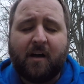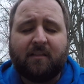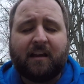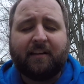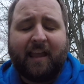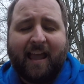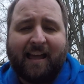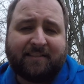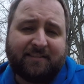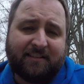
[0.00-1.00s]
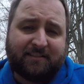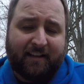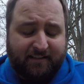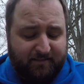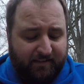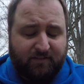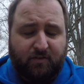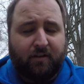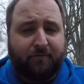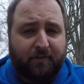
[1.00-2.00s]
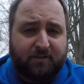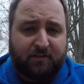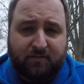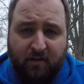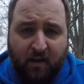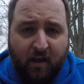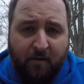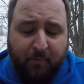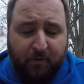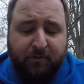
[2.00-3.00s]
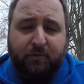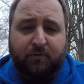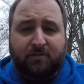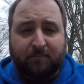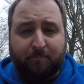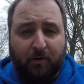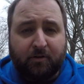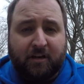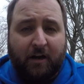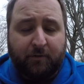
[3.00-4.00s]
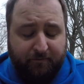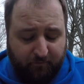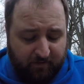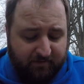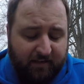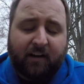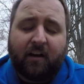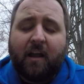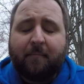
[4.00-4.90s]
A lot of the access sites like Salfridge has produced some perch out in front there.